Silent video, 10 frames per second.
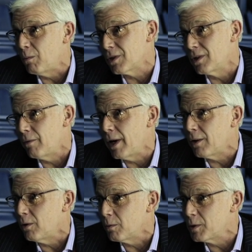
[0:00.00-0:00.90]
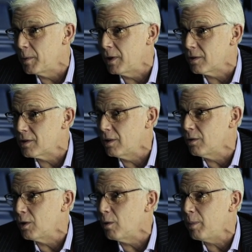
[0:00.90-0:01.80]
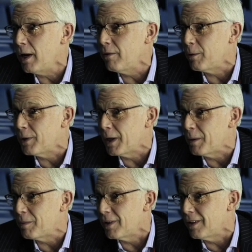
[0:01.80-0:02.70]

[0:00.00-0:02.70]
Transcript: it wasn't a record was because they couldn't compare it with anything,